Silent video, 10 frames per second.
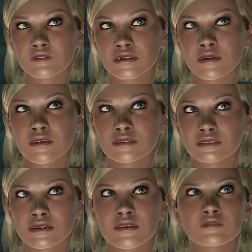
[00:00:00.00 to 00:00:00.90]
pulled our
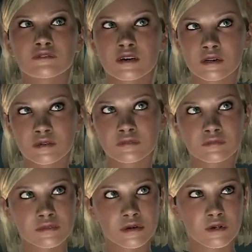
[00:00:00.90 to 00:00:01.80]
asses out of there.
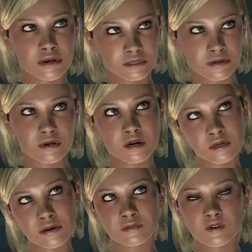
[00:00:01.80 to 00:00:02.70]
I think he's earned the
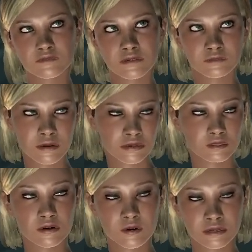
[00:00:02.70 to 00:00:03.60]
right to a few
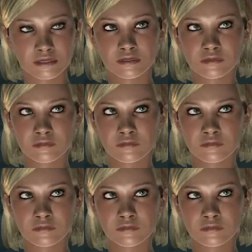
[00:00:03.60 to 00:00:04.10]
bad jokes.